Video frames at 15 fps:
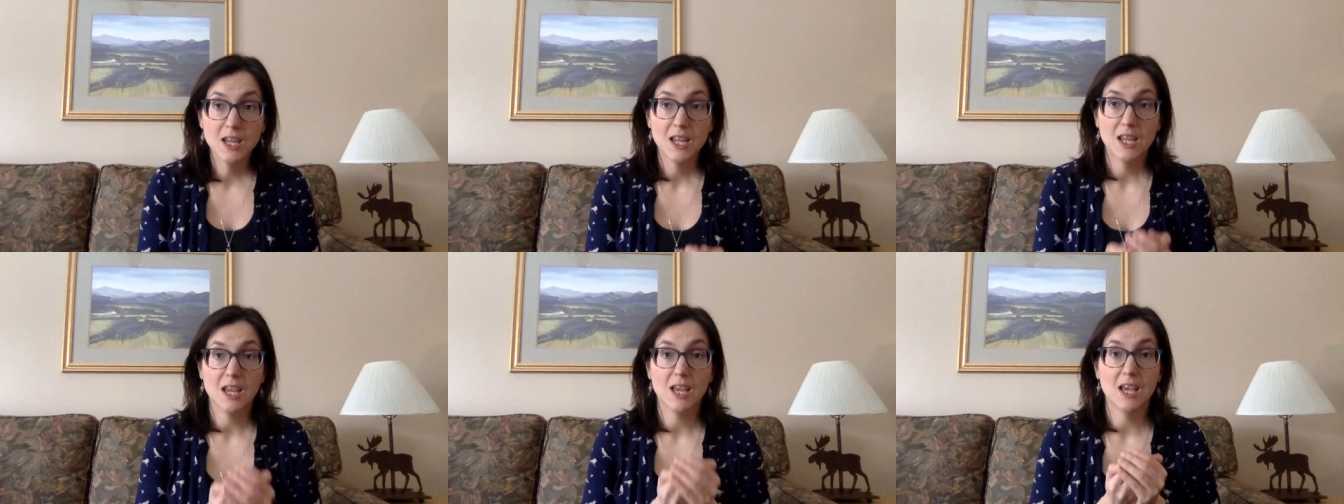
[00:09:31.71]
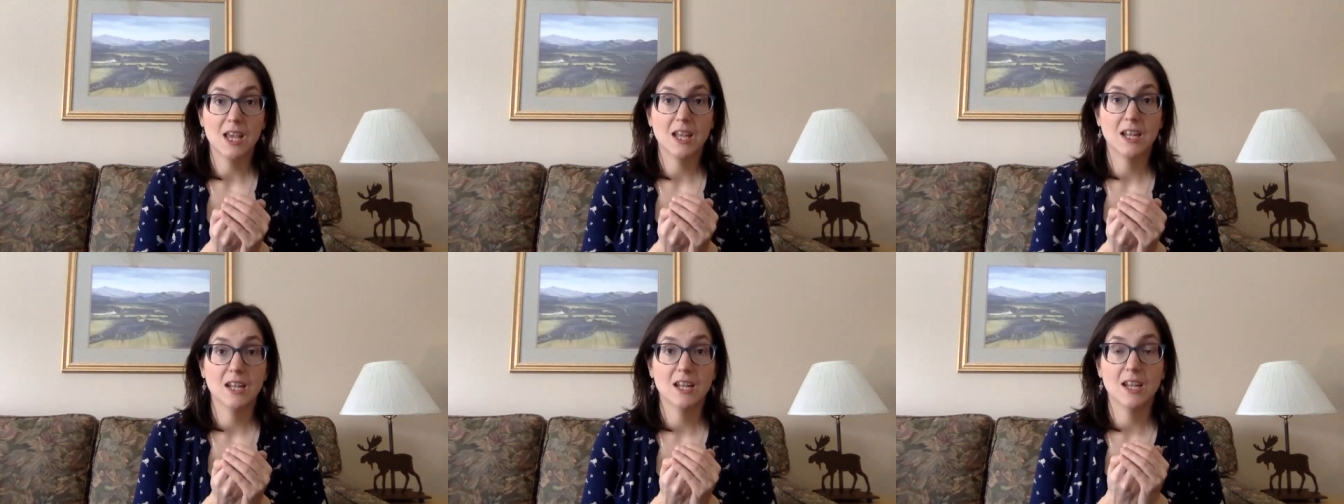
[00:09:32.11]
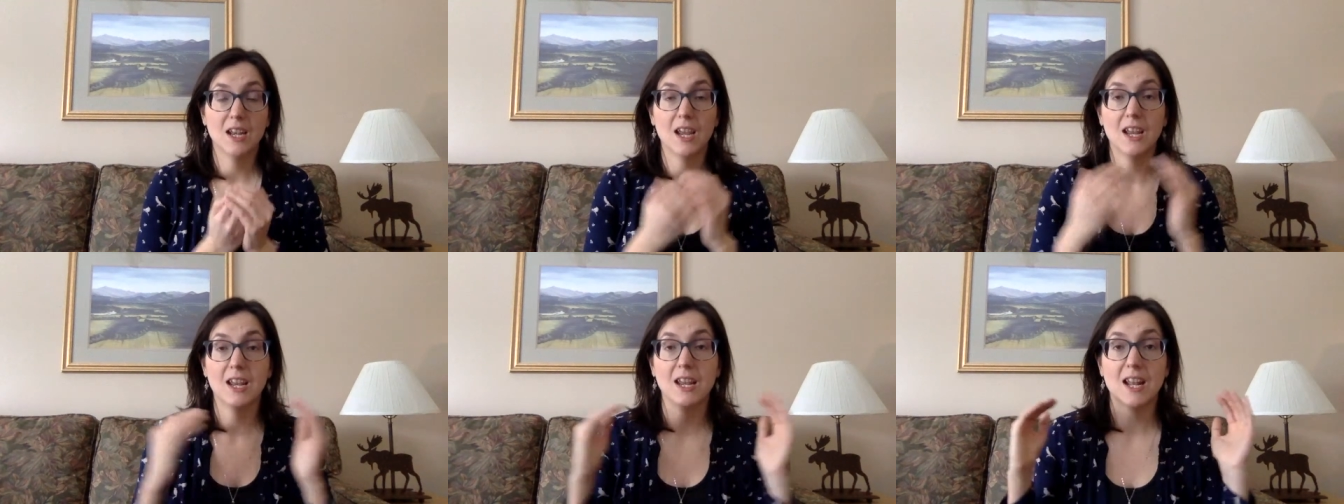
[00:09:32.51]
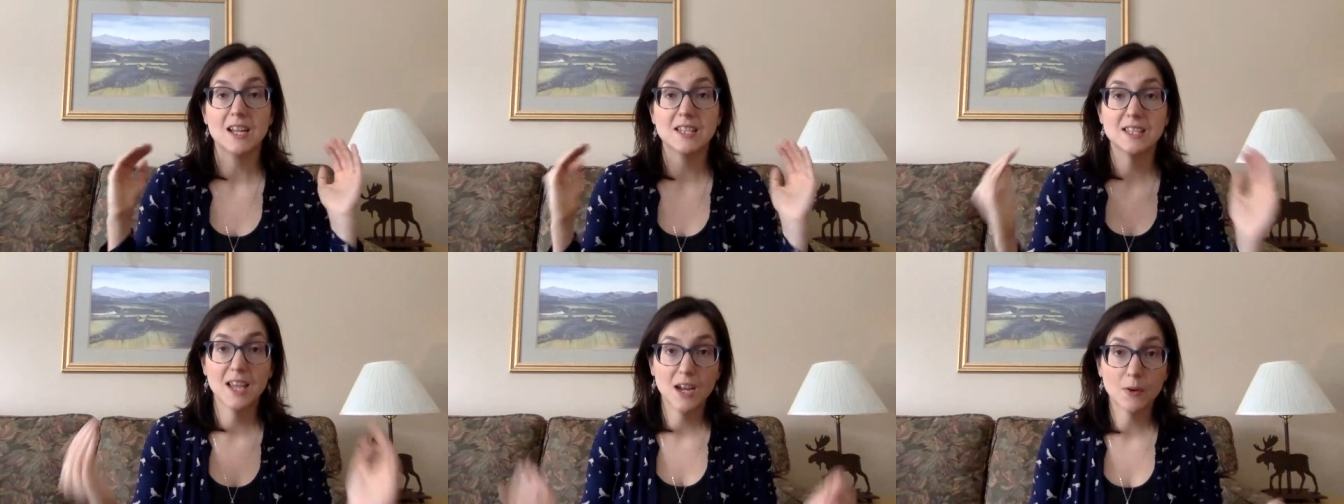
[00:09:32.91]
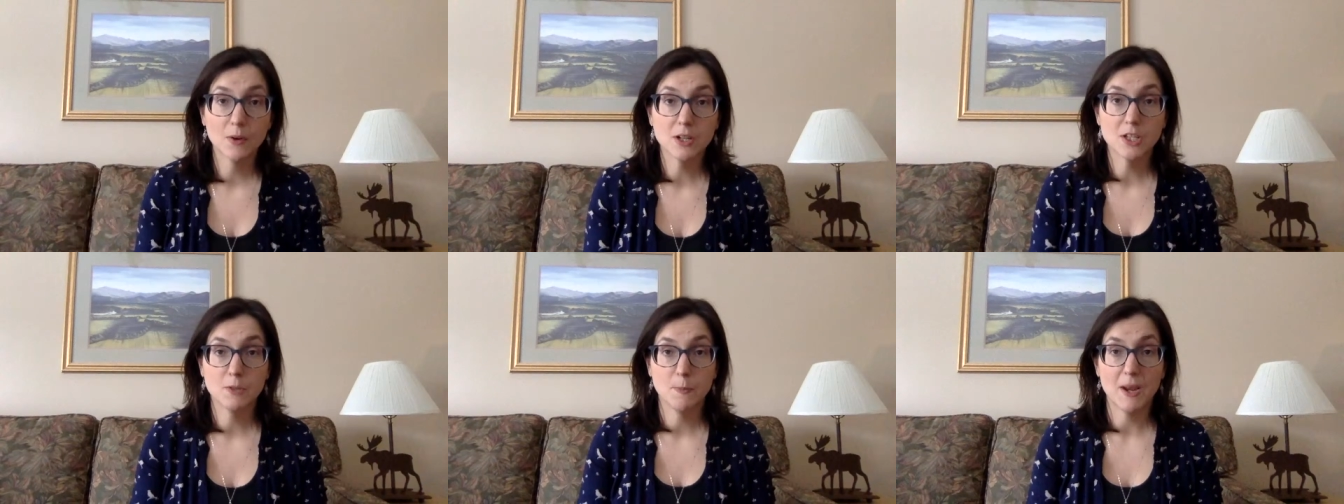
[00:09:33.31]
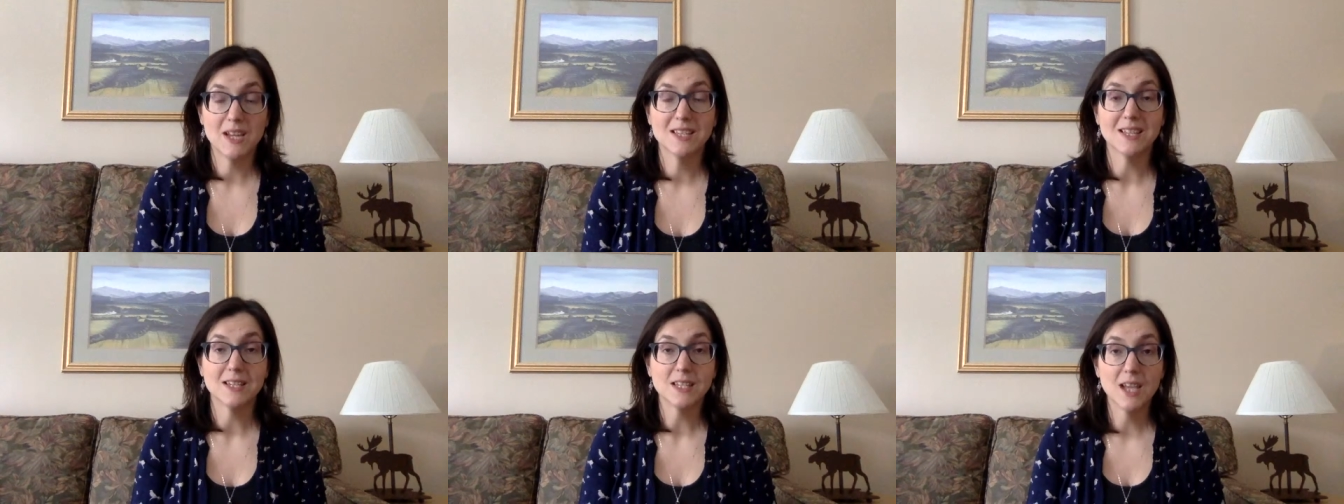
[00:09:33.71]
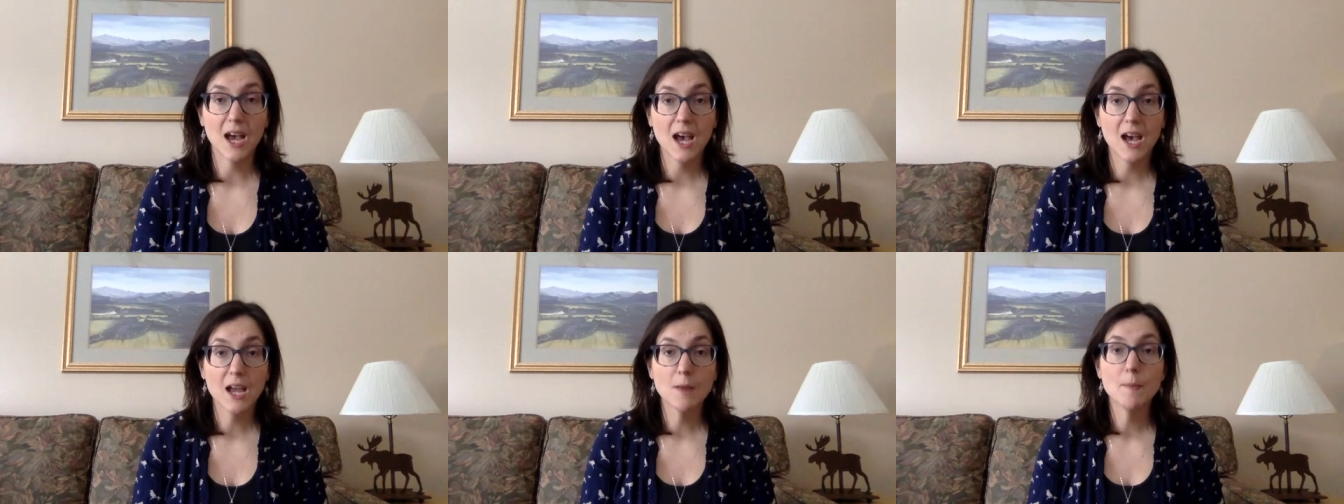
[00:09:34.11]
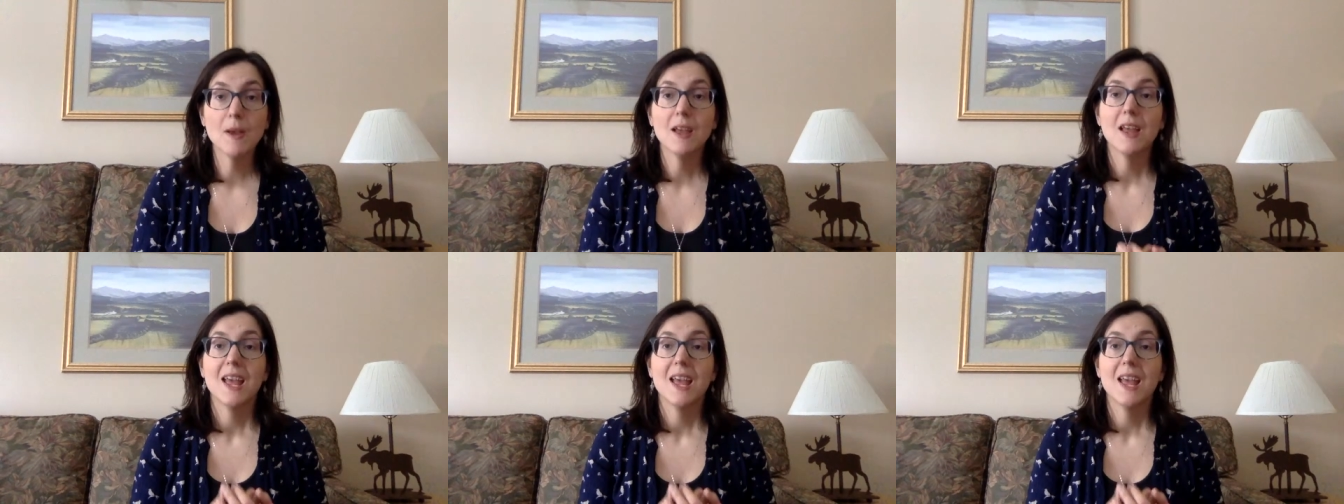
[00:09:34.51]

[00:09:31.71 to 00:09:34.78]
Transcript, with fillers: in in a sacred space and time,